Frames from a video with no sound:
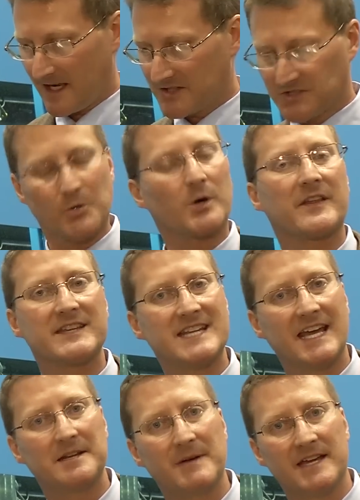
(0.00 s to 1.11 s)
stored in the
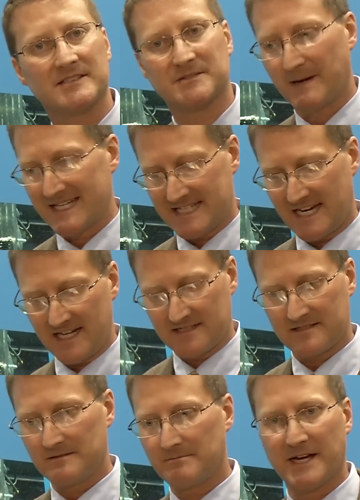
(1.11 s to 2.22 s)
database by date,
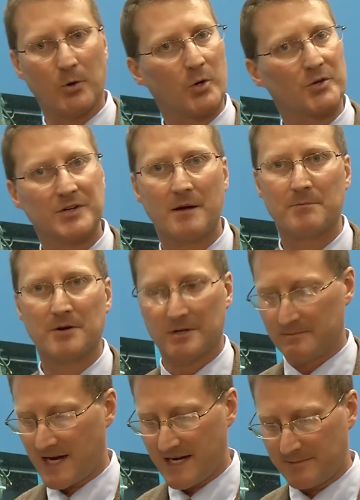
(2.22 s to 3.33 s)
by order number,
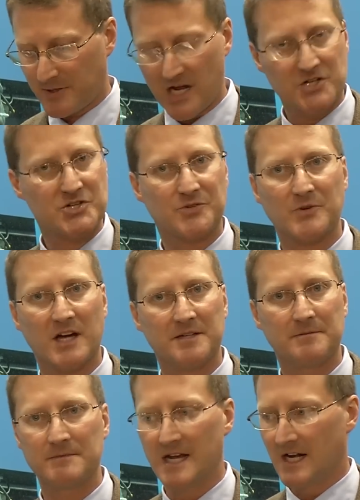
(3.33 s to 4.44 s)
by production
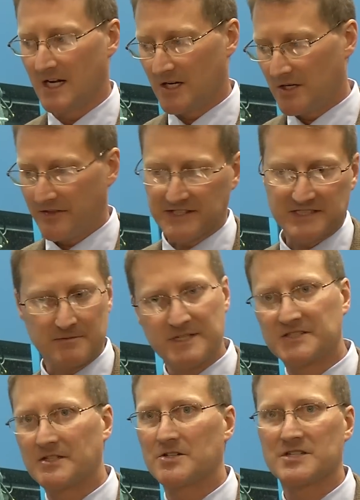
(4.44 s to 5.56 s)
run. This can be
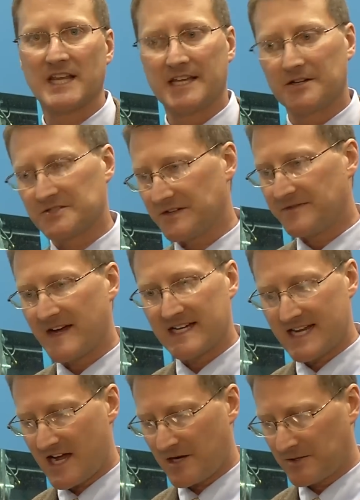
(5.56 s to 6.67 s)
searched later to find
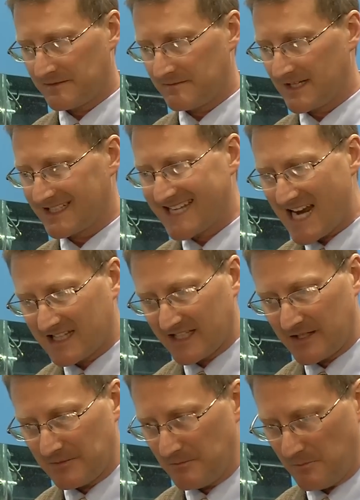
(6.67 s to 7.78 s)
out
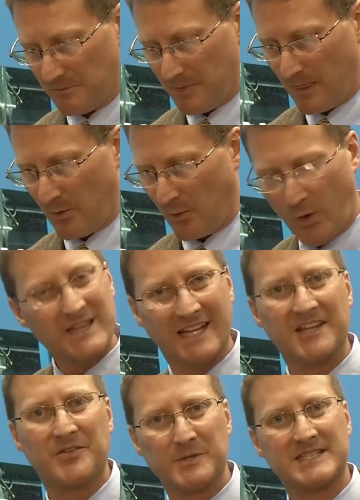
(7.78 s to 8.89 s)
exactly what
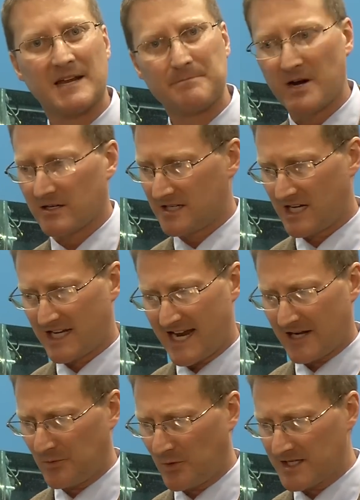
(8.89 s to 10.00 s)
length was that part cut
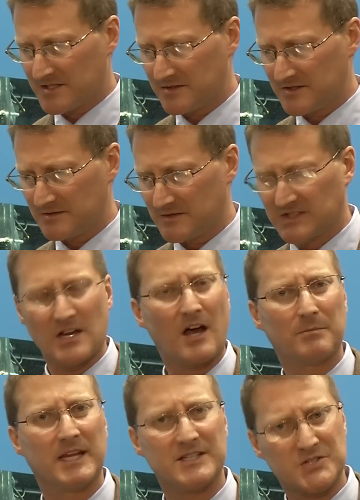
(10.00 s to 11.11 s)
at, what saw
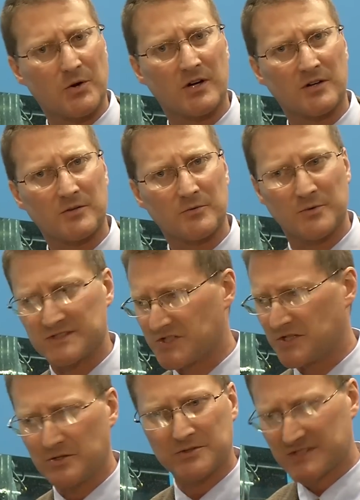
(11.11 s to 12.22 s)
blade torque was
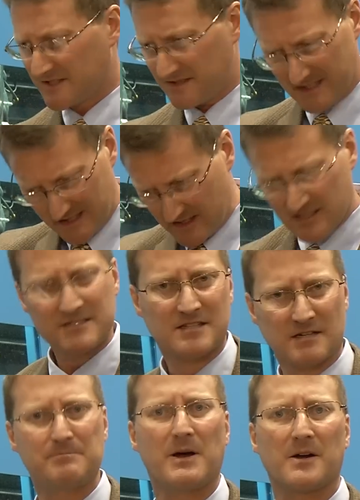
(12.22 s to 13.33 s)
used
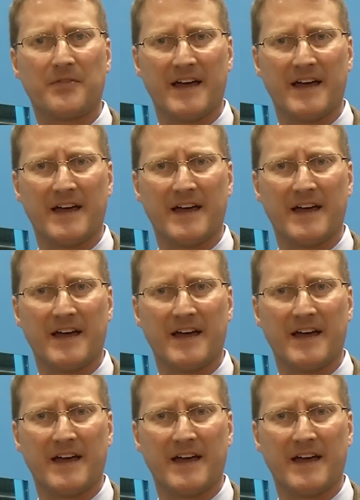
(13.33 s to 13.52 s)
to part